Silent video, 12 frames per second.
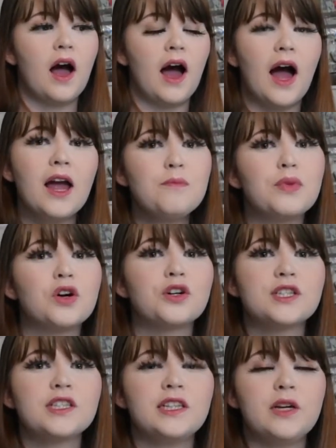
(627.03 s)
I
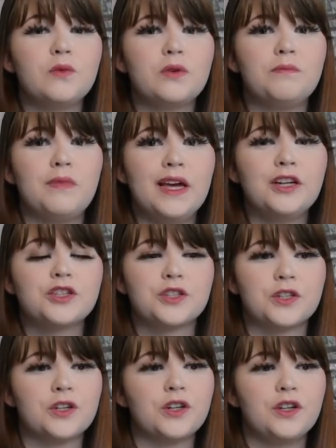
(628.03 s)
personally would make
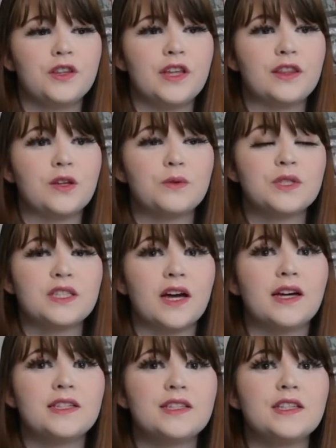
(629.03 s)
sure that those
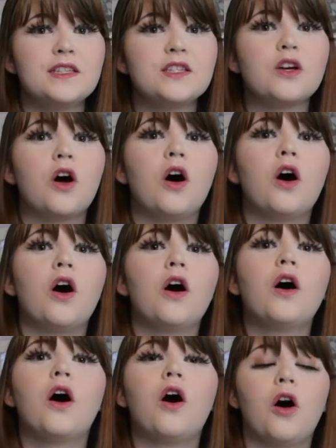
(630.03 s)
sizes
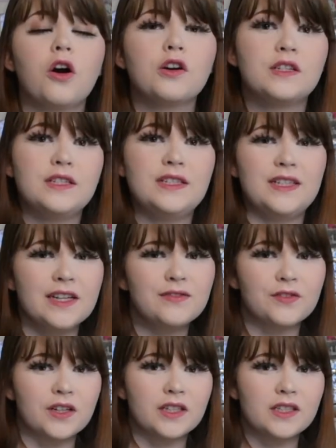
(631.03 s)
are
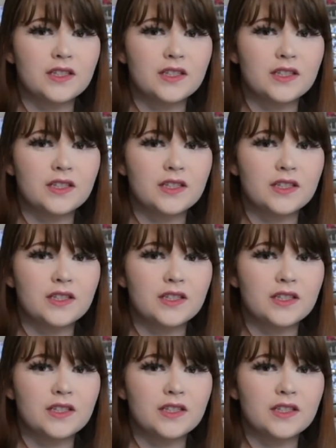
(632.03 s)
different.